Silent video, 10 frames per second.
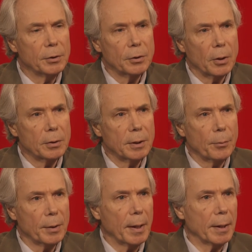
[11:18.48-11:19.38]
charged them
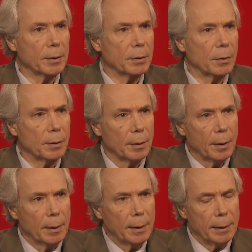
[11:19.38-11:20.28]
with gang assault.
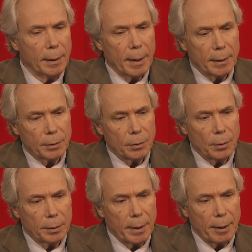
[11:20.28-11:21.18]
And gang
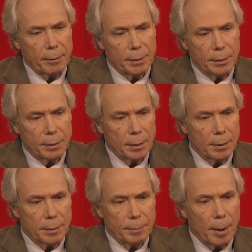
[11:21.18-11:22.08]
assault carries
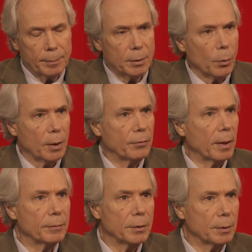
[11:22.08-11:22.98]
up to
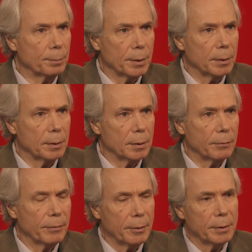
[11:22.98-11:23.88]
25 years in prison. It's a
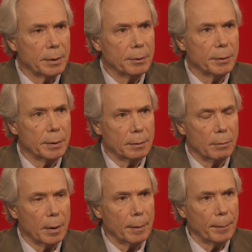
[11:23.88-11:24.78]
very serious
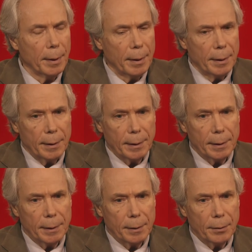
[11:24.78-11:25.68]
crime.
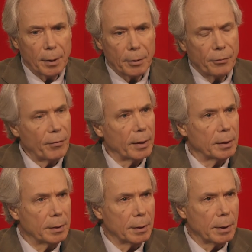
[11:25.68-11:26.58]
And the other
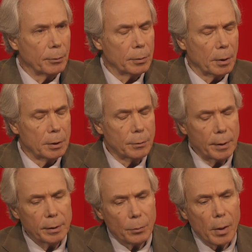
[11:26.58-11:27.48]
felonies that they were charged with,
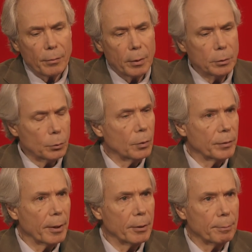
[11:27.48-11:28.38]
each one of those would have
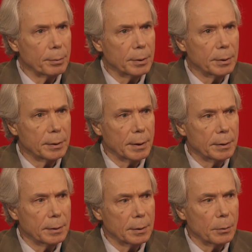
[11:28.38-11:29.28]
carried a prison
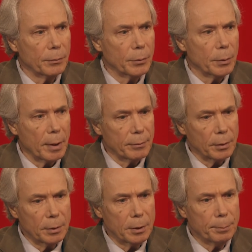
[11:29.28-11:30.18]
sentence. So if you were never
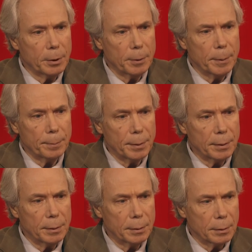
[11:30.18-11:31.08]
looking to put them in
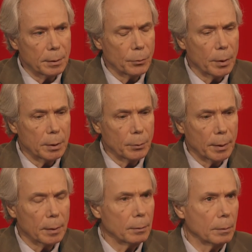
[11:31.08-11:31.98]
prison, you sort of wonder,
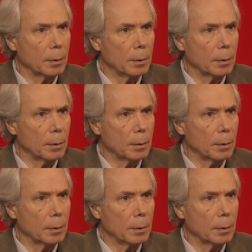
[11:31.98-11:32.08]
well,